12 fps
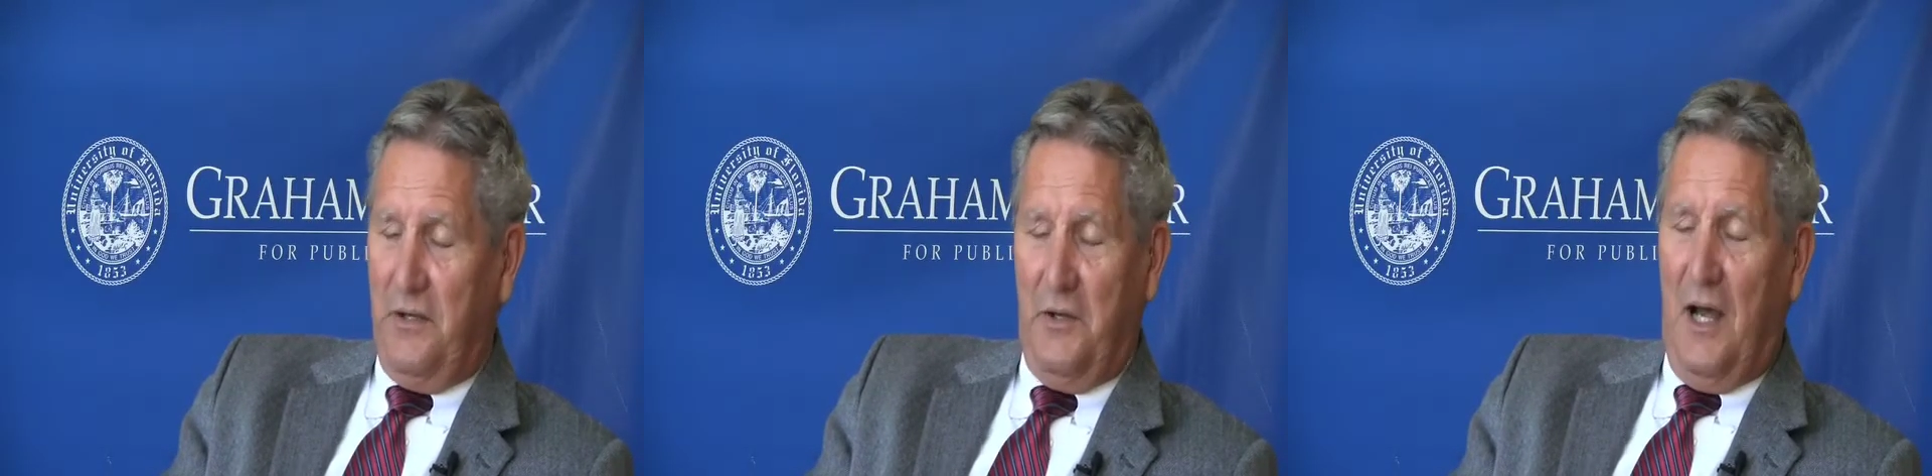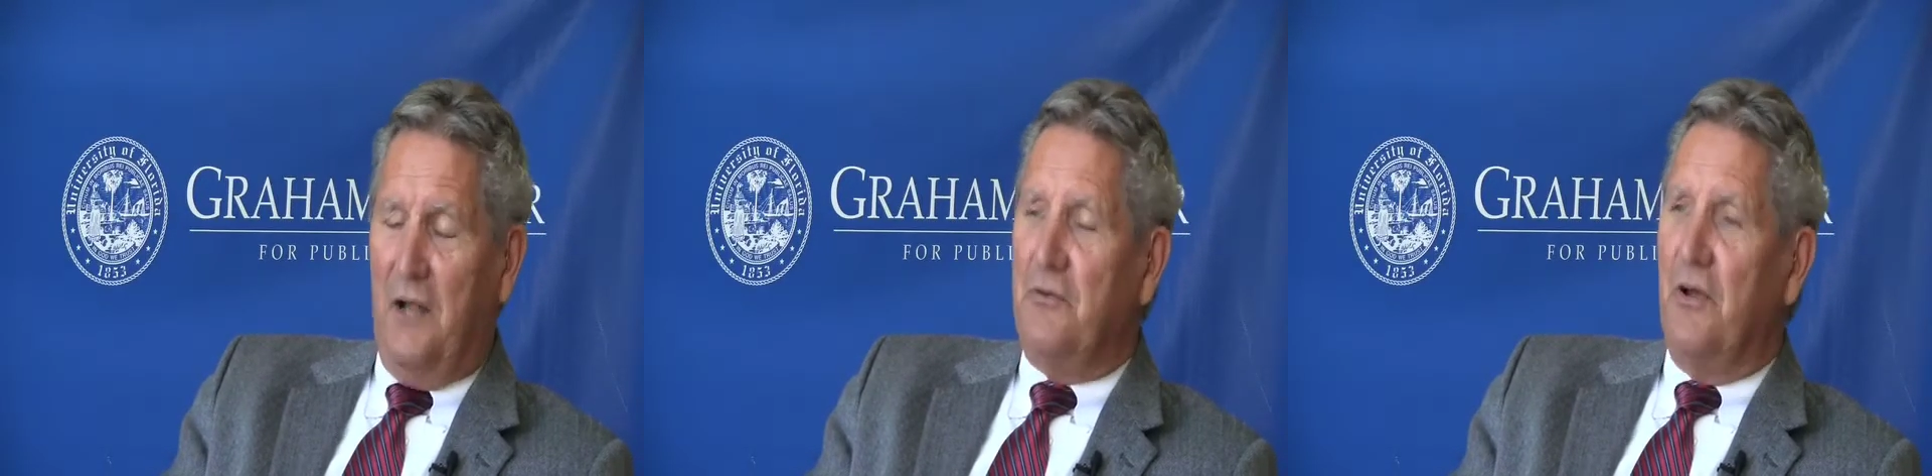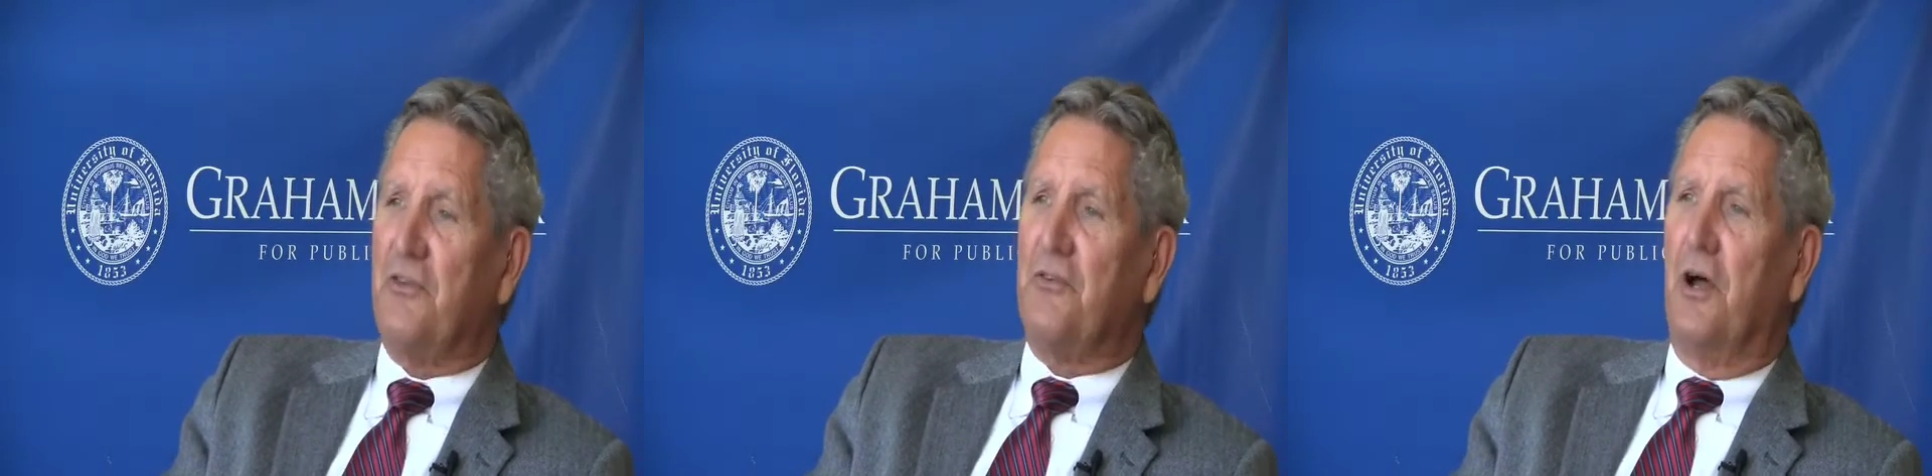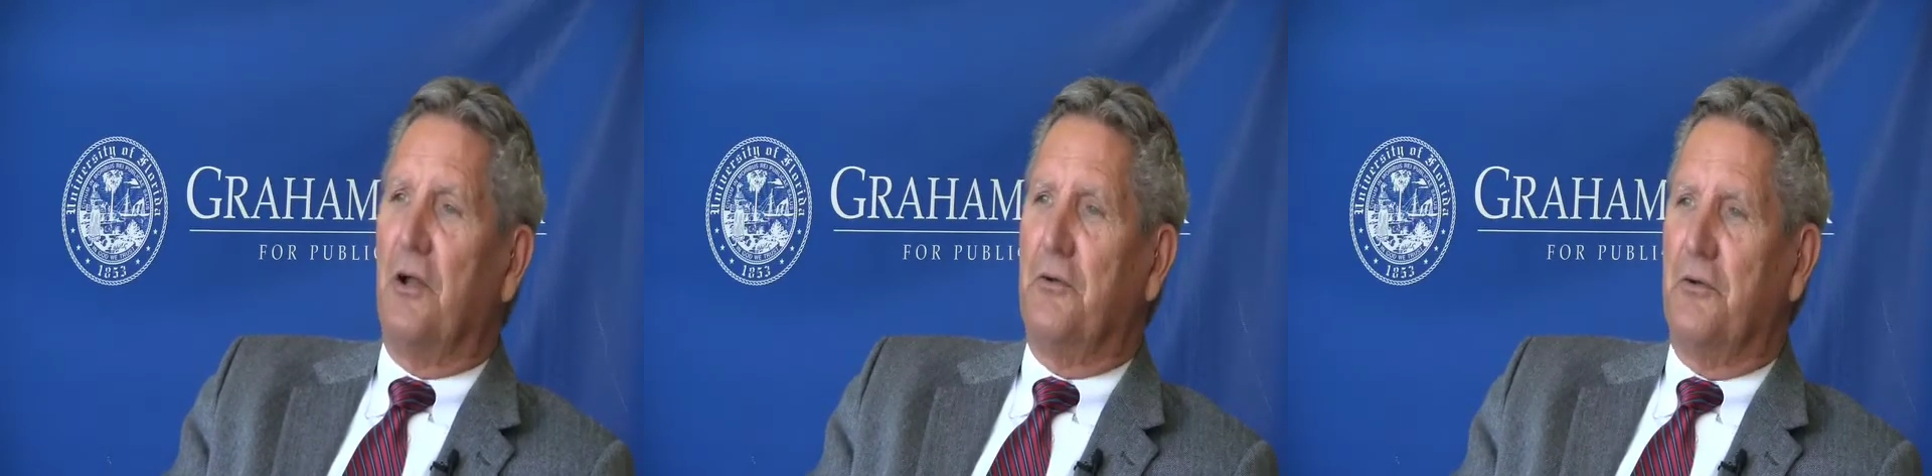not
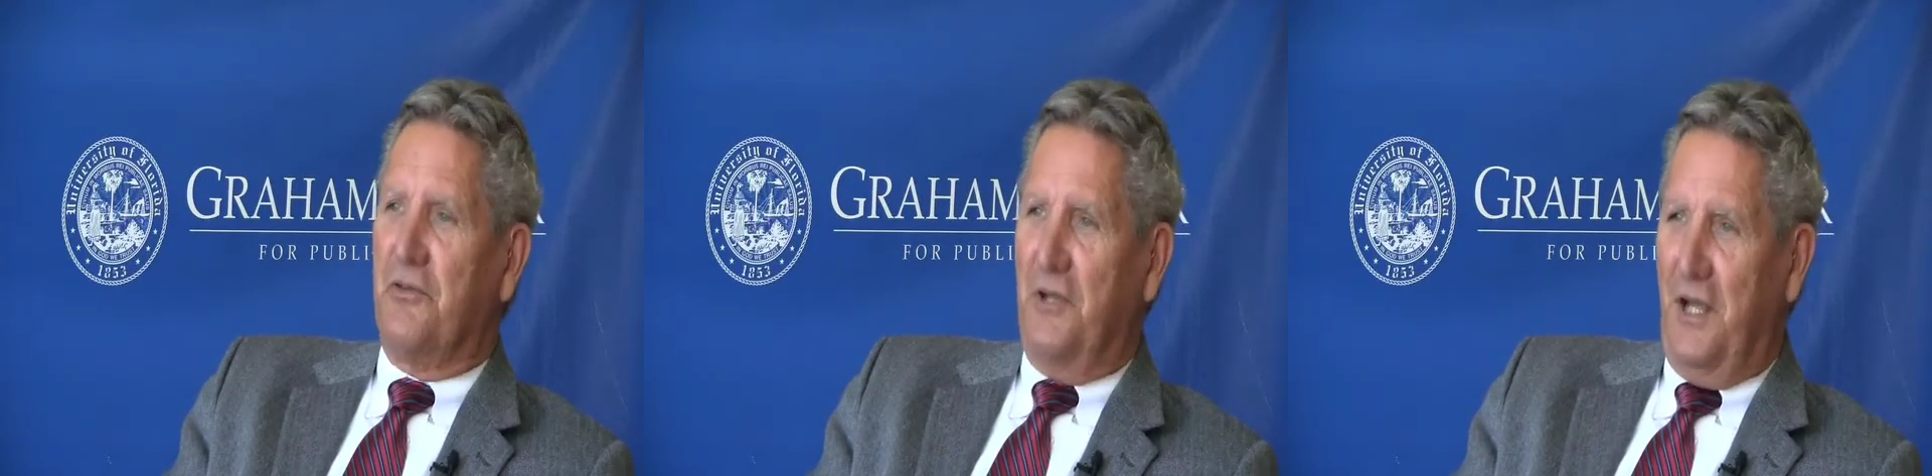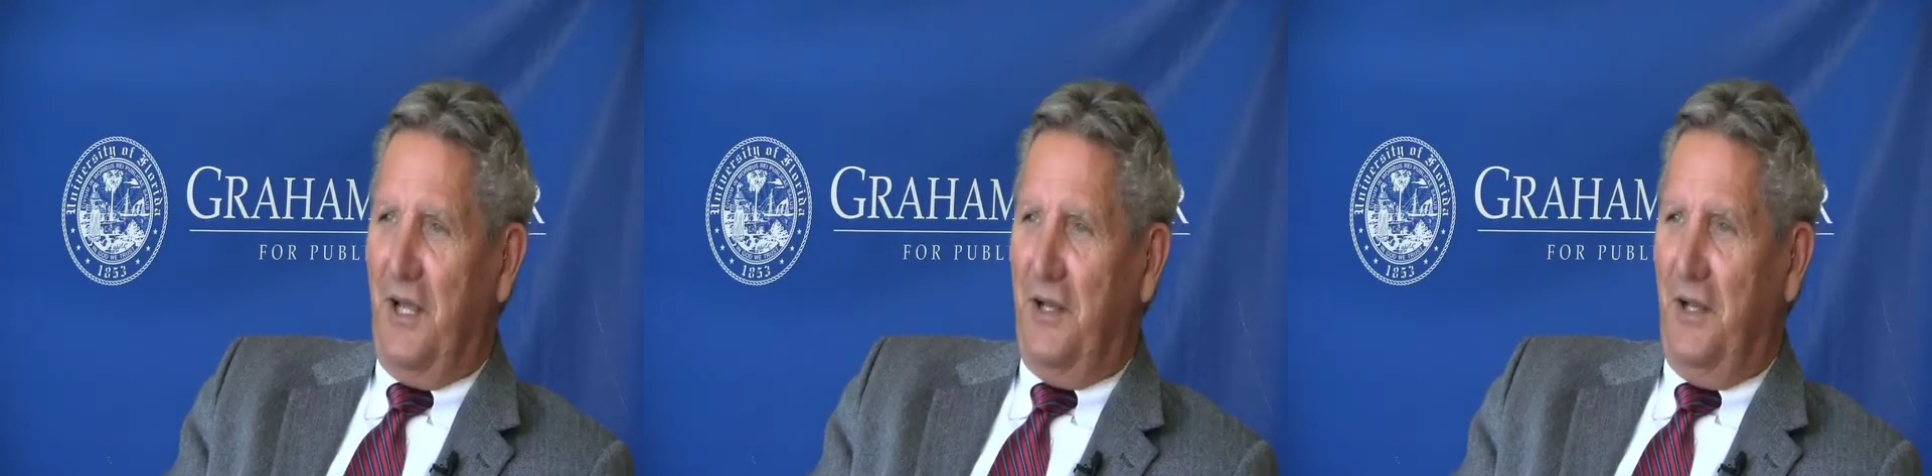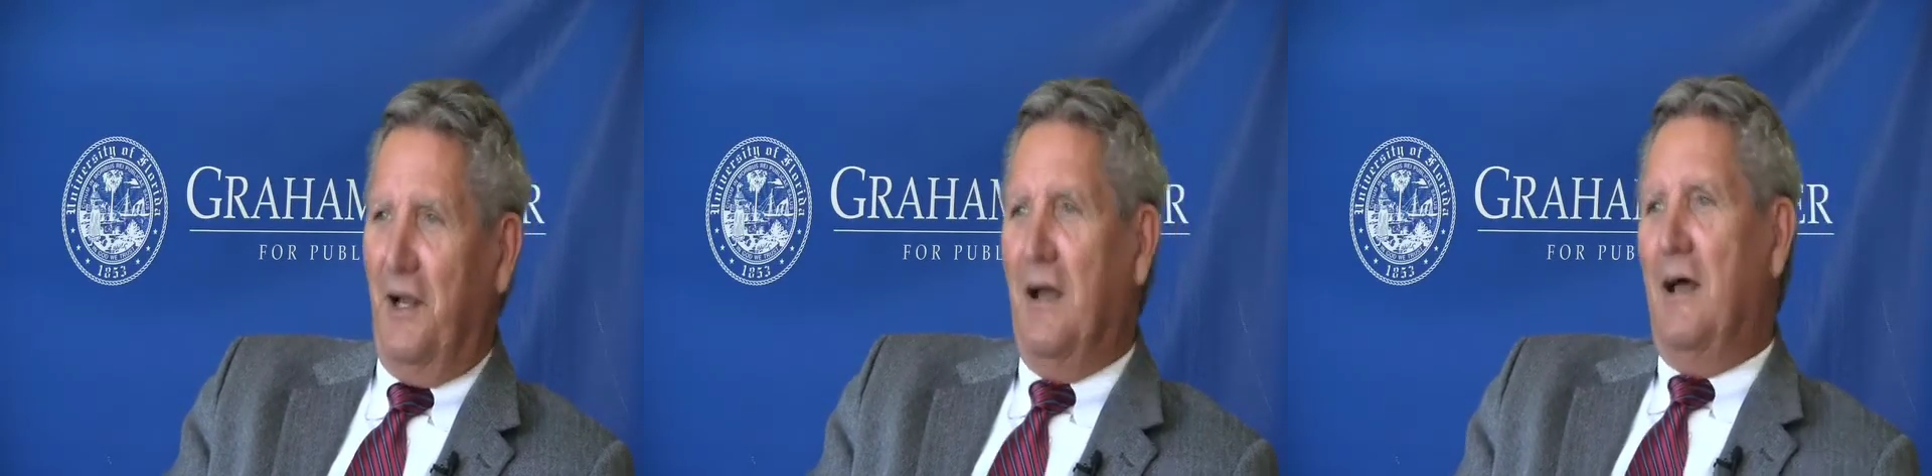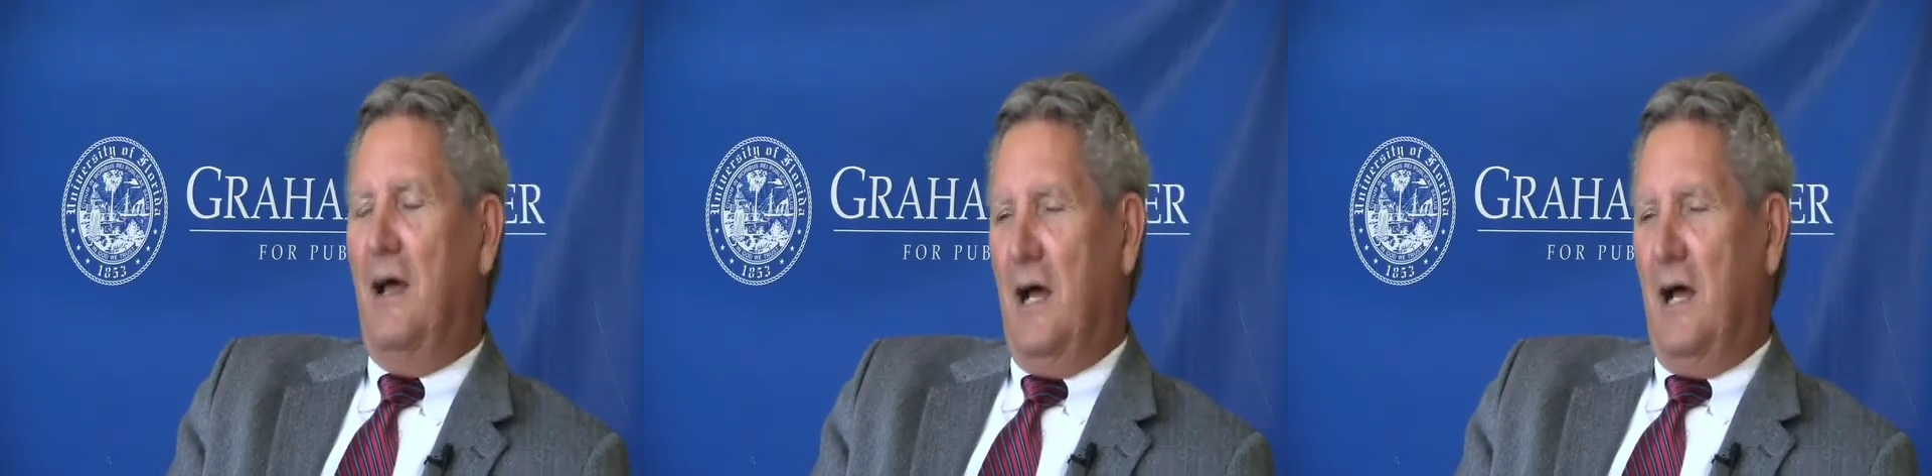just understanding